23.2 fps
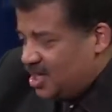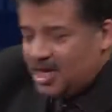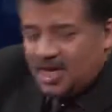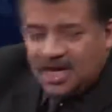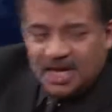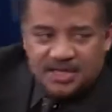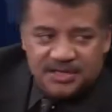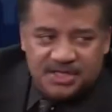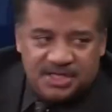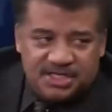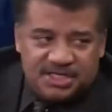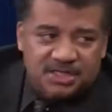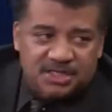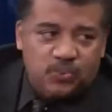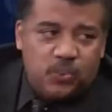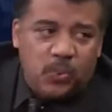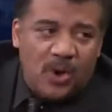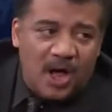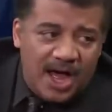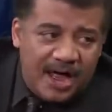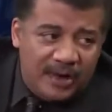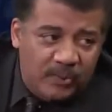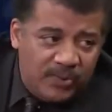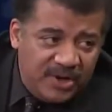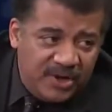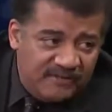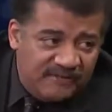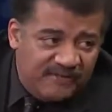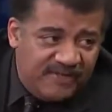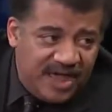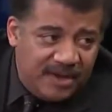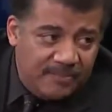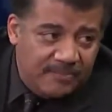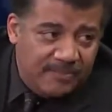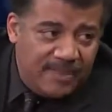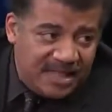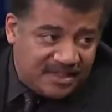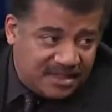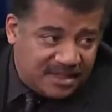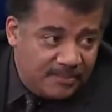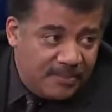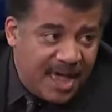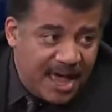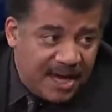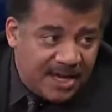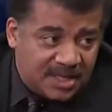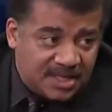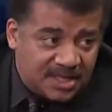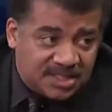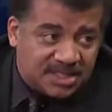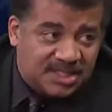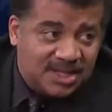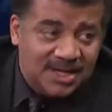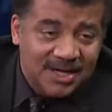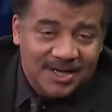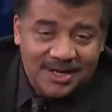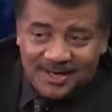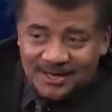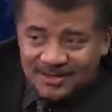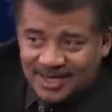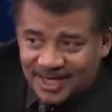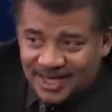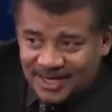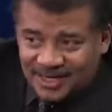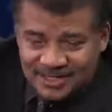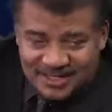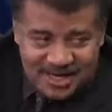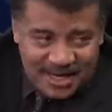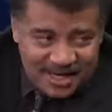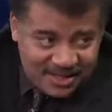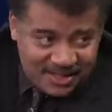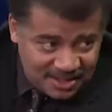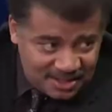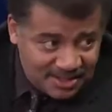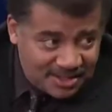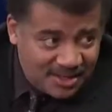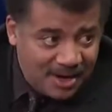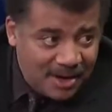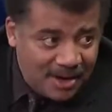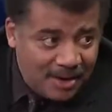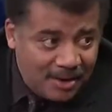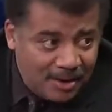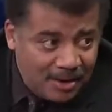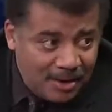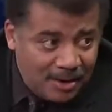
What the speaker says: And this is why we invent mathematics that can take us there.